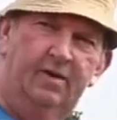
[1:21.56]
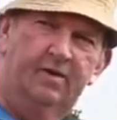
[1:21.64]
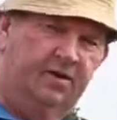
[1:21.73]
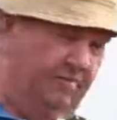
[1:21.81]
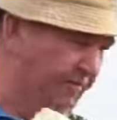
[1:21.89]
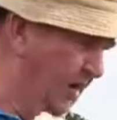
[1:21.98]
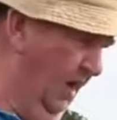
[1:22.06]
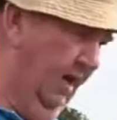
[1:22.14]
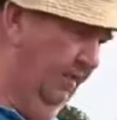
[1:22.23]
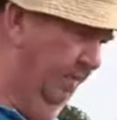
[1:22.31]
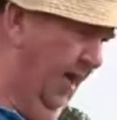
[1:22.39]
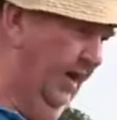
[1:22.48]
There's very
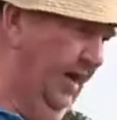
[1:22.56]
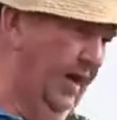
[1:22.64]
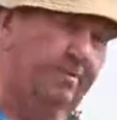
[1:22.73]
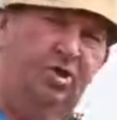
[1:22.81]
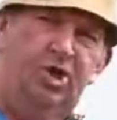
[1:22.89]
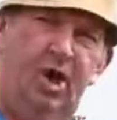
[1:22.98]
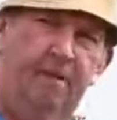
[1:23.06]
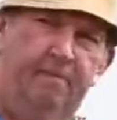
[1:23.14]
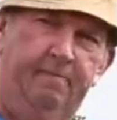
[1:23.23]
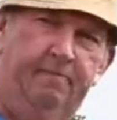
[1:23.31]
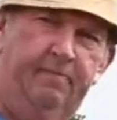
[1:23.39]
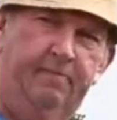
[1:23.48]
little blackleg in them this year
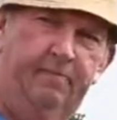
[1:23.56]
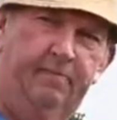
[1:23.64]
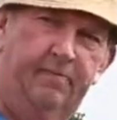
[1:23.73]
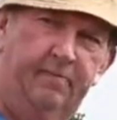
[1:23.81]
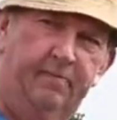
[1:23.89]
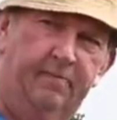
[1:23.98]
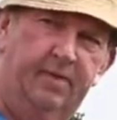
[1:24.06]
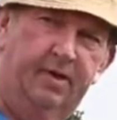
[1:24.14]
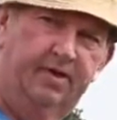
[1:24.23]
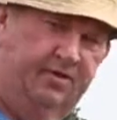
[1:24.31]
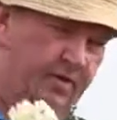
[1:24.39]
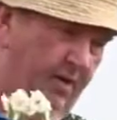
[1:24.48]

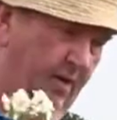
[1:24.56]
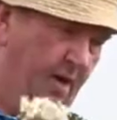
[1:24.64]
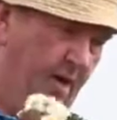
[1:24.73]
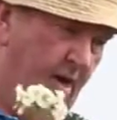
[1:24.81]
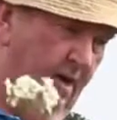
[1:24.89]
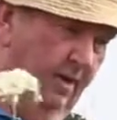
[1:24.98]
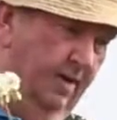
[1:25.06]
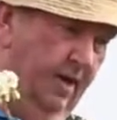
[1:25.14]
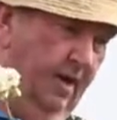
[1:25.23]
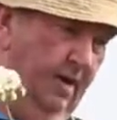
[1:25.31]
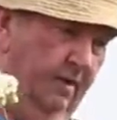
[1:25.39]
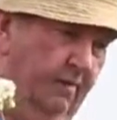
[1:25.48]
because
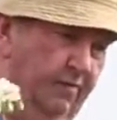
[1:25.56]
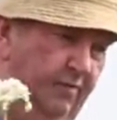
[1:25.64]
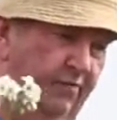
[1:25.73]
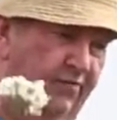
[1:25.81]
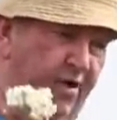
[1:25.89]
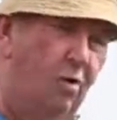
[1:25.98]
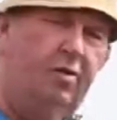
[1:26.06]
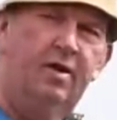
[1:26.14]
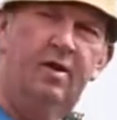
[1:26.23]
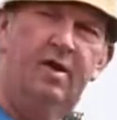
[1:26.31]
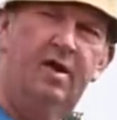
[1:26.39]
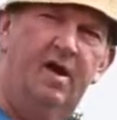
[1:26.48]
the drought
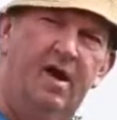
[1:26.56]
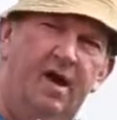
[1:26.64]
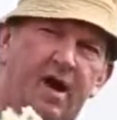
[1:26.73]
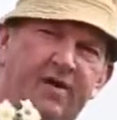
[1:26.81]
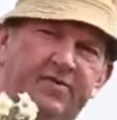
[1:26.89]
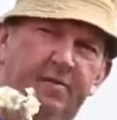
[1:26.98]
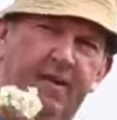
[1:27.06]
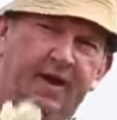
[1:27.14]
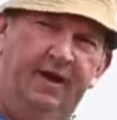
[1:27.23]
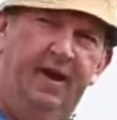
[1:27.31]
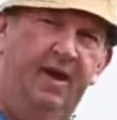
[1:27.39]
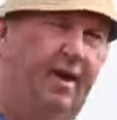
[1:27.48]
is a
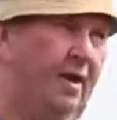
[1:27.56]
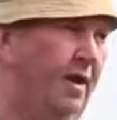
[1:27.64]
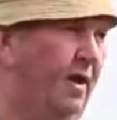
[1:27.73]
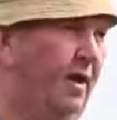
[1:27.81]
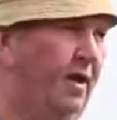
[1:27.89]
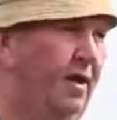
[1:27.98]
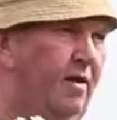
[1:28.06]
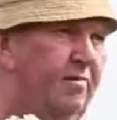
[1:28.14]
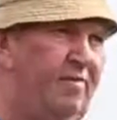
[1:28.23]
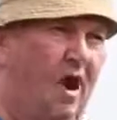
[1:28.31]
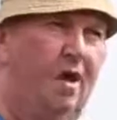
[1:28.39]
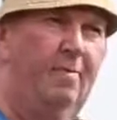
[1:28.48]
big
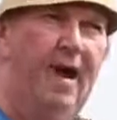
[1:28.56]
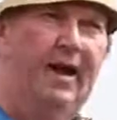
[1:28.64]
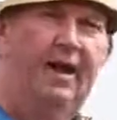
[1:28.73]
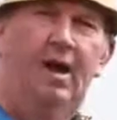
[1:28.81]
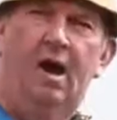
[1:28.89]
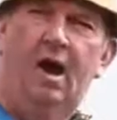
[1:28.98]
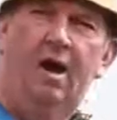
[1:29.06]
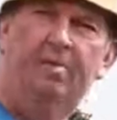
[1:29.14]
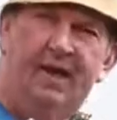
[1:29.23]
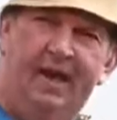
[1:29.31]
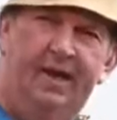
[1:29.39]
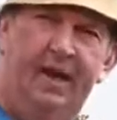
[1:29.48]
fallback on
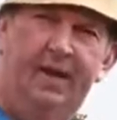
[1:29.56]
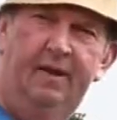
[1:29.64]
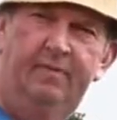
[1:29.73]
blackleg.